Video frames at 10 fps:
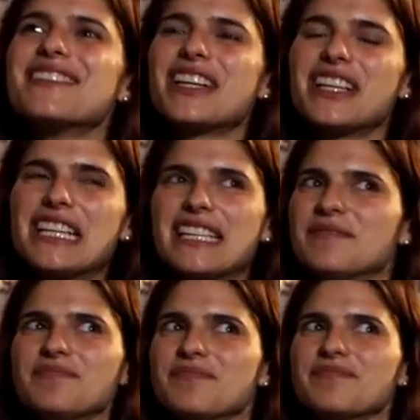
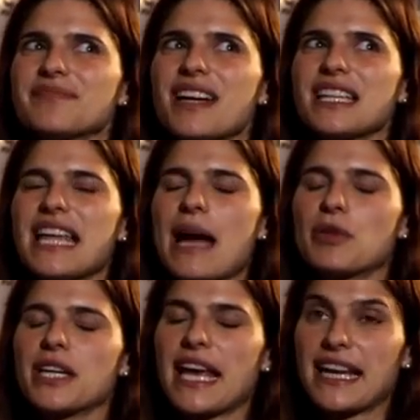very
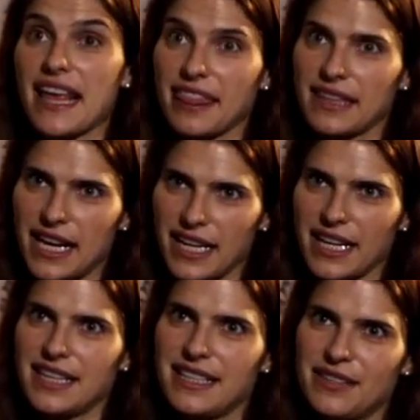elaborate and
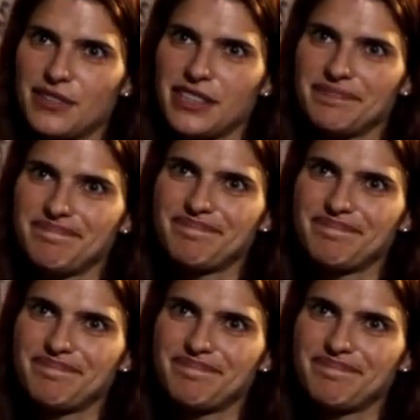athletic endeavor.